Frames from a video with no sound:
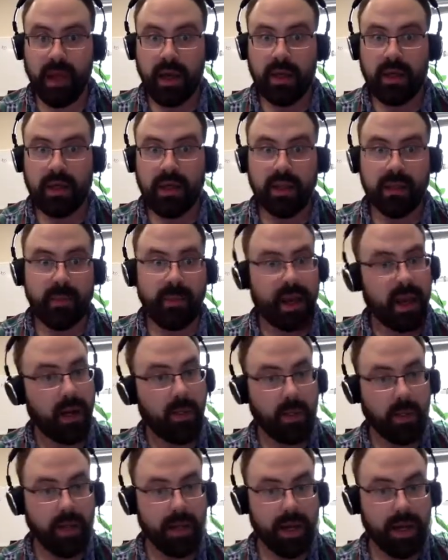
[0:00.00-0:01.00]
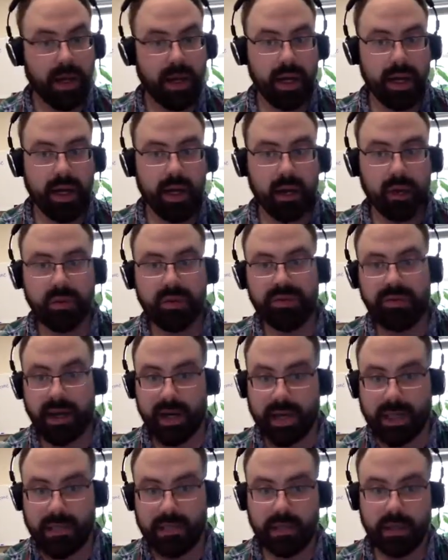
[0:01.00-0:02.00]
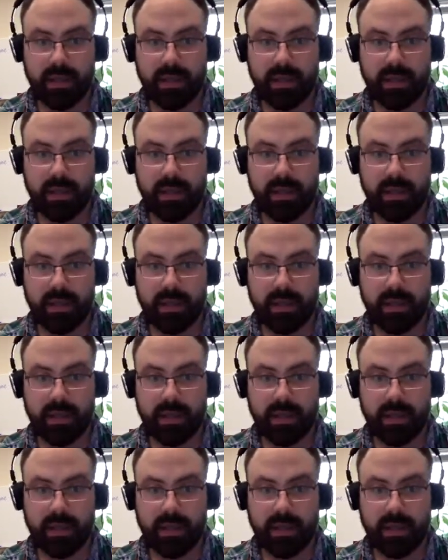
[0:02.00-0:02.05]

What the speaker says: that the PowerPoint kind of goes fast,